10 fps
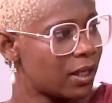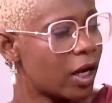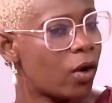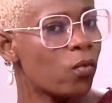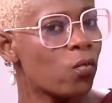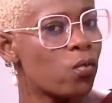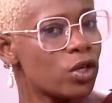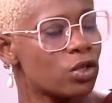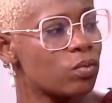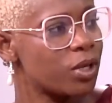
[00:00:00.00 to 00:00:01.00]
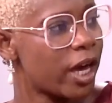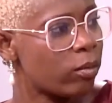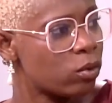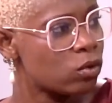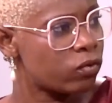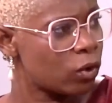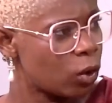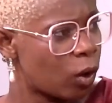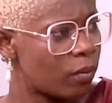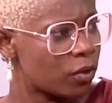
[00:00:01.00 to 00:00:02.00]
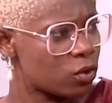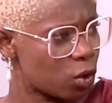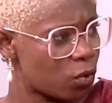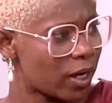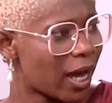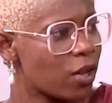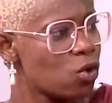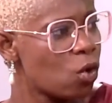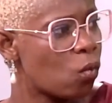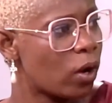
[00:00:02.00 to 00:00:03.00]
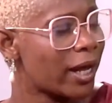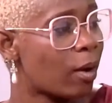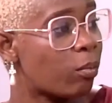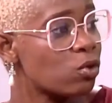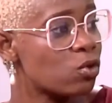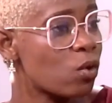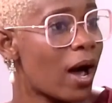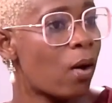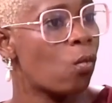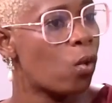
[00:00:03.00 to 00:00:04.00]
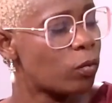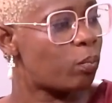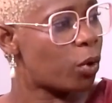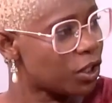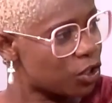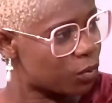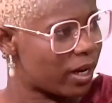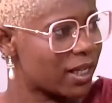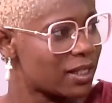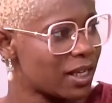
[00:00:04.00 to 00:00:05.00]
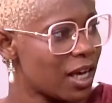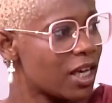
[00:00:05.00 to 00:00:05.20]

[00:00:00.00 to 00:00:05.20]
Now, we should be able to follow up the story and know what happens to her, what punishment